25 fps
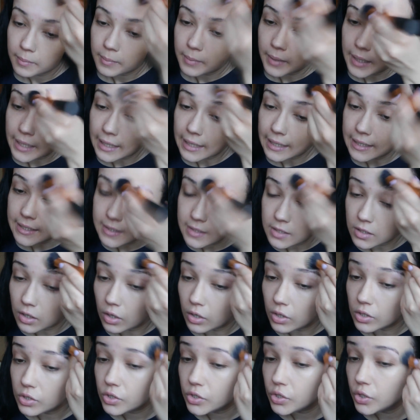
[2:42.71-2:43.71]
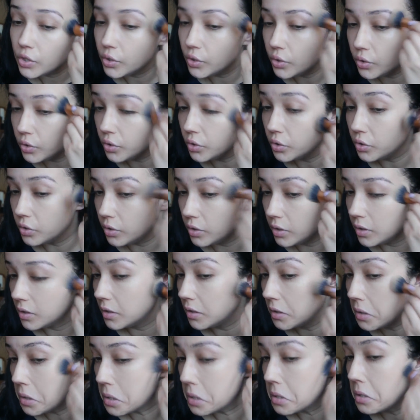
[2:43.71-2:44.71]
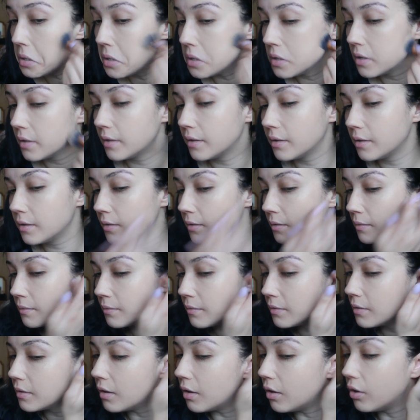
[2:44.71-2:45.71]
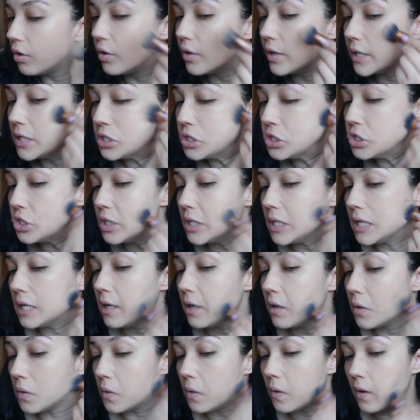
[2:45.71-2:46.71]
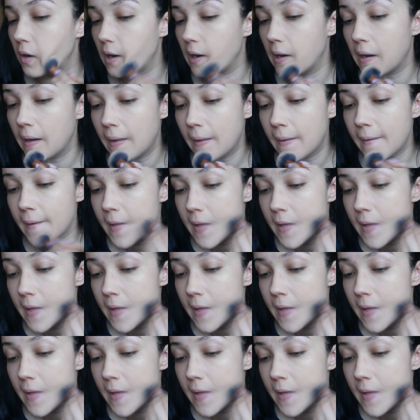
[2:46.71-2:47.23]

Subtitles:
but it is not too orangey or